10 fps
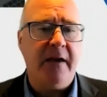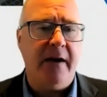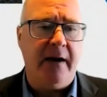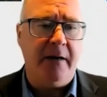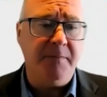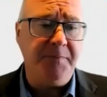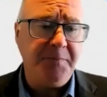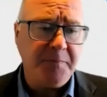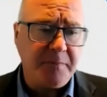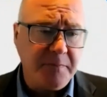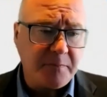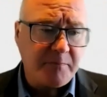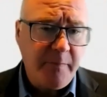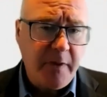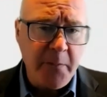Um,
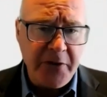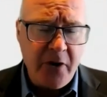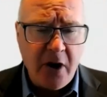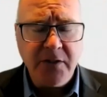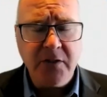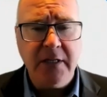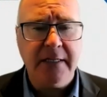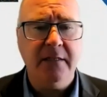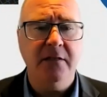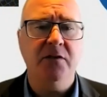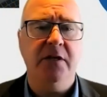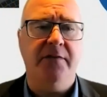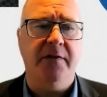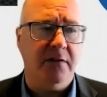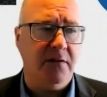but they're also collecting those
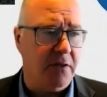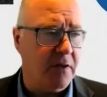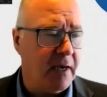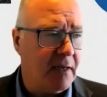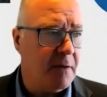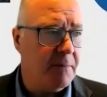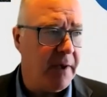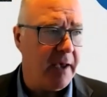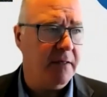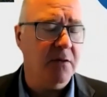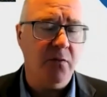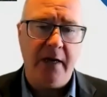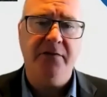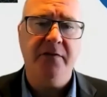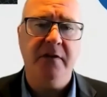dividends. So you're kind of getting paid to
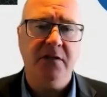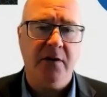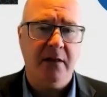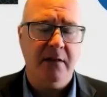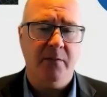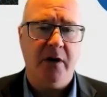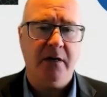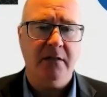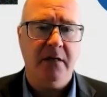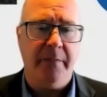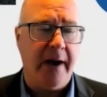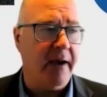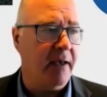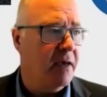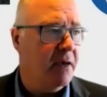wait for the strength of the market to come
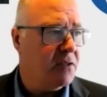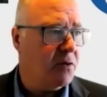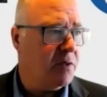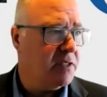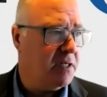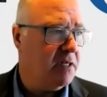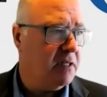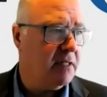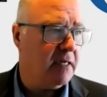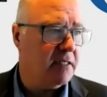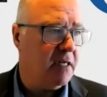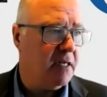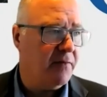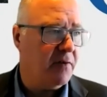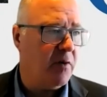back. So we still still
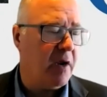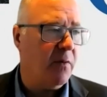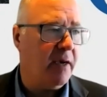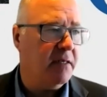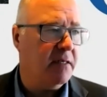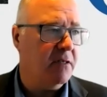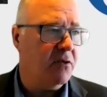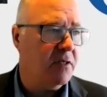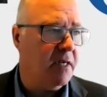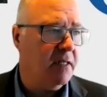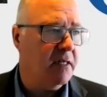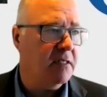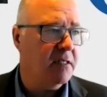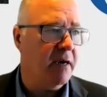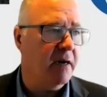have a great weight in
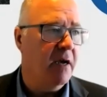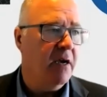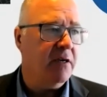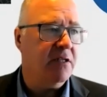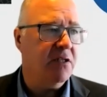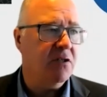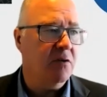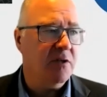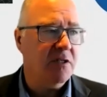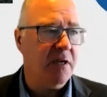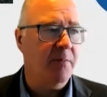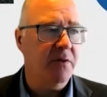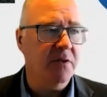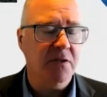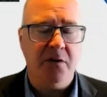utilities there. Consumer
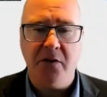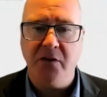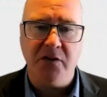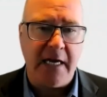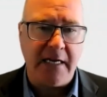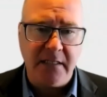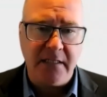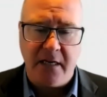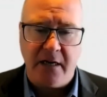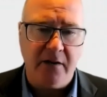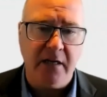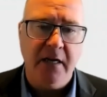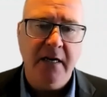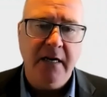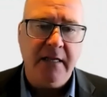staples, so those necessary
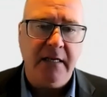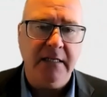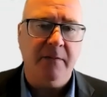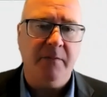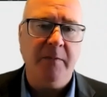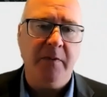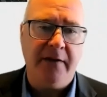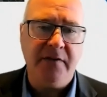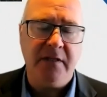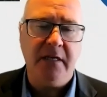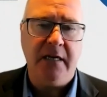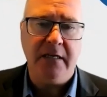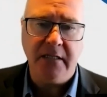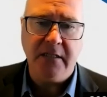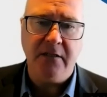things that people have to
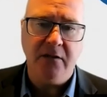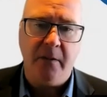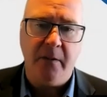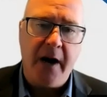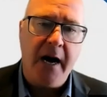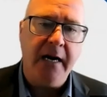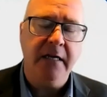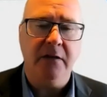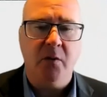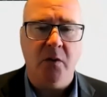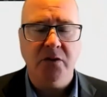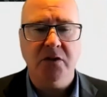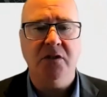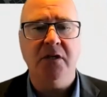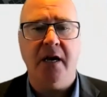uh, continue to buy, uh,
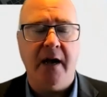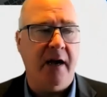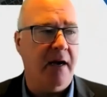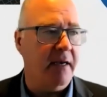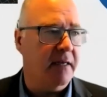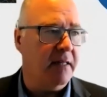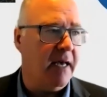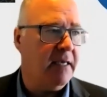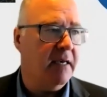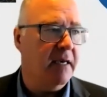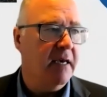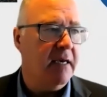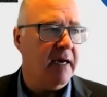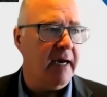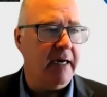groceries uh, and the like.
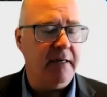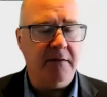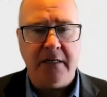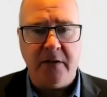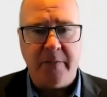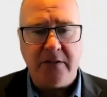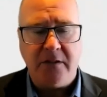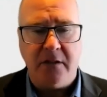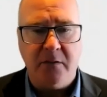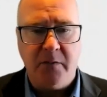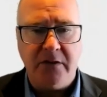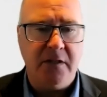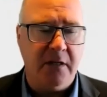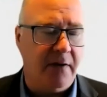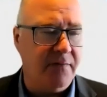Uh, as I mentioned, we
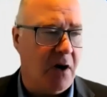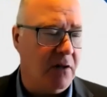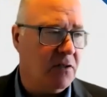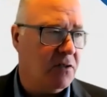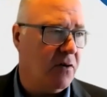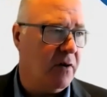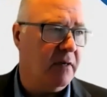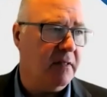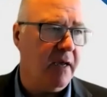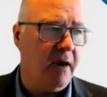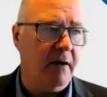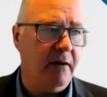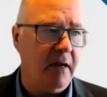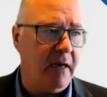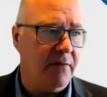still have Dollar Store in there,
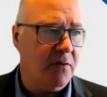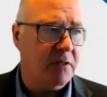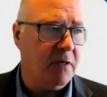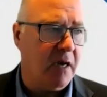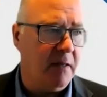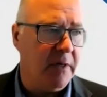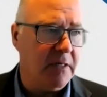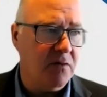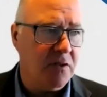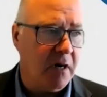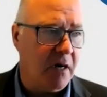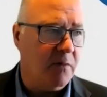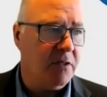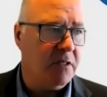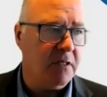and of course Alma Star,
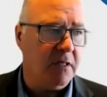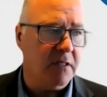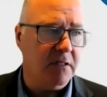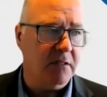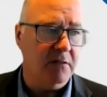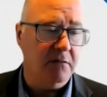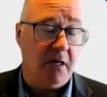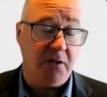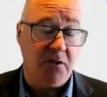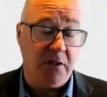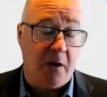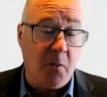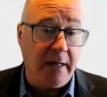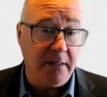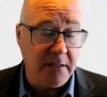which is is not just done
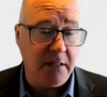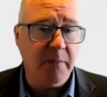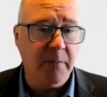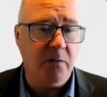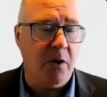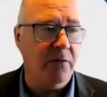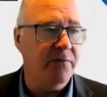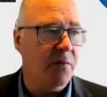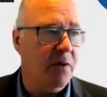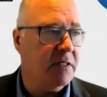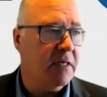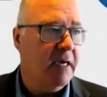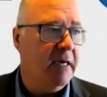well this year, but growing for us.